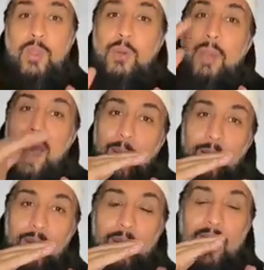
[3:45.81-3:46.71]
You bow,
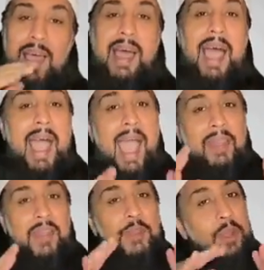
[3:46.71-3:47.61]

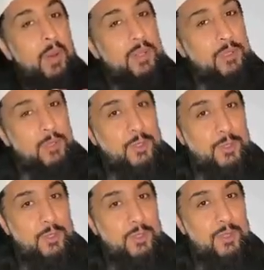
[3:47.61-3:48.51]
and then you go into sujood,